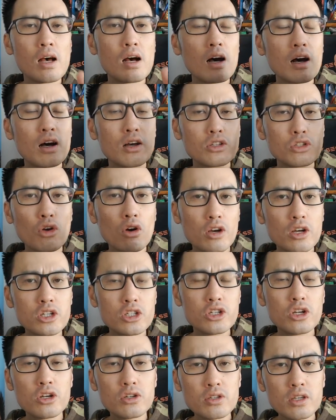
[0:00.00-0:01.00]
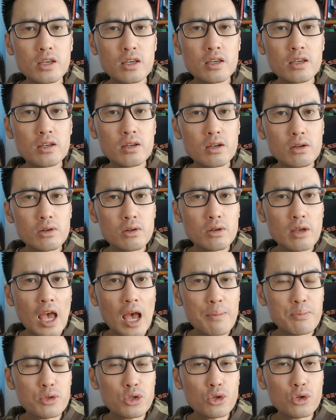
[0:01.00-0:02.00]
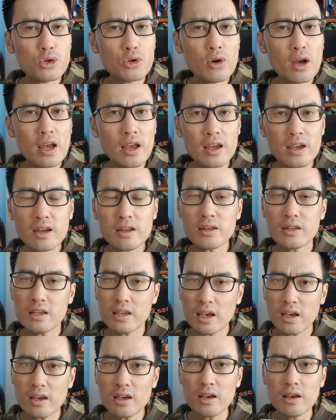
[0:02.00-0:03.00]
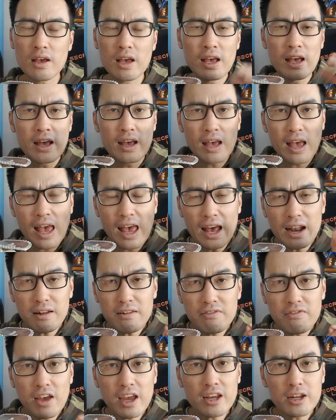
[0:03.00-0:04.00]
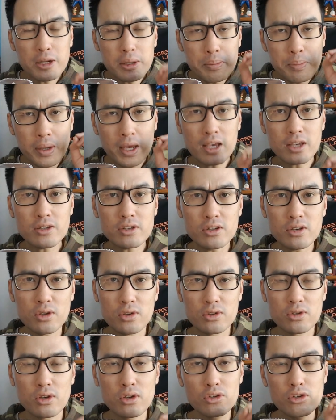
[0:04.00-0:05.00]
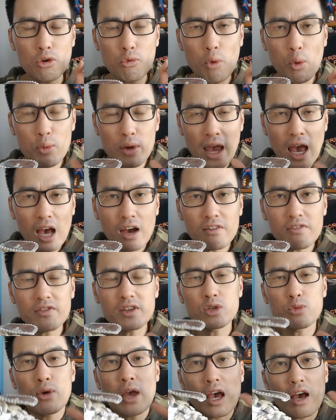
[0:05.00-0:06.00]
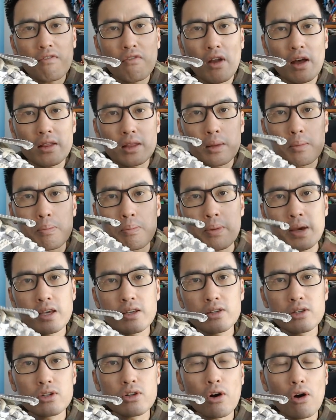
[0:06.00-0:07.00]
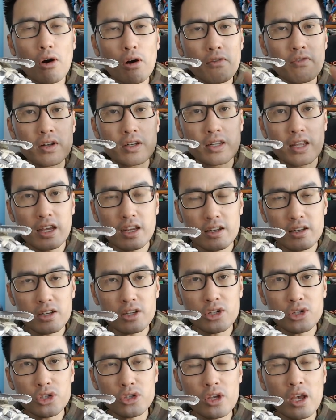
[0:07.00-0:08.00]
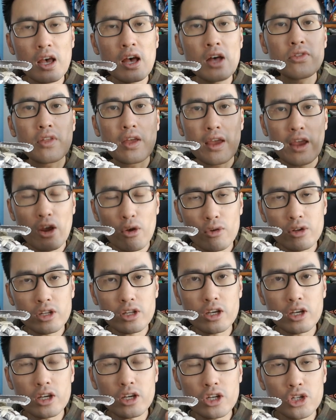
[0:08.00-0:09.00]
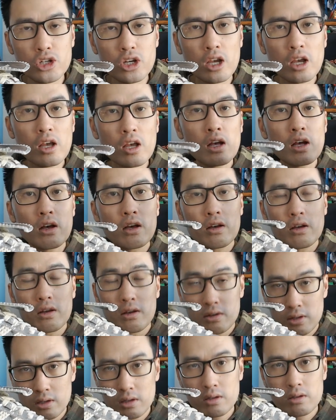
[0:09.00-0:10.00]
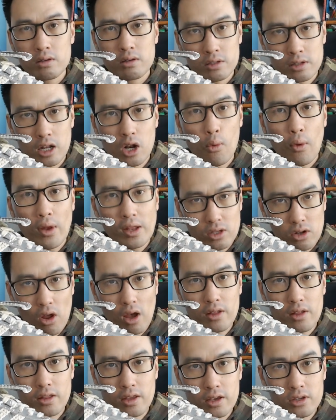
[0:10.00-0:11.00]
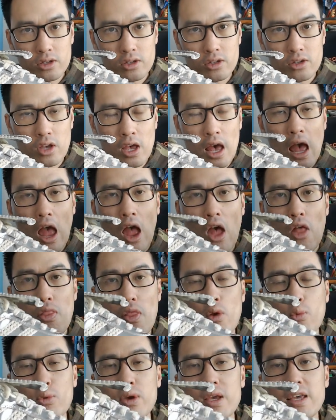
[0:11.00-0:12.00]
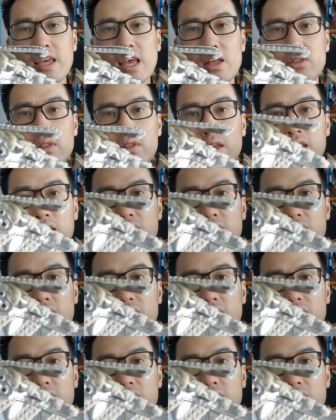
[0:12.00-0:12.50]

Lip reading: soccer jersey capsule and yeah, elevated pieces. So what we have is we have like the best of Adidas, the heritage, silhouettes like this. And then we get the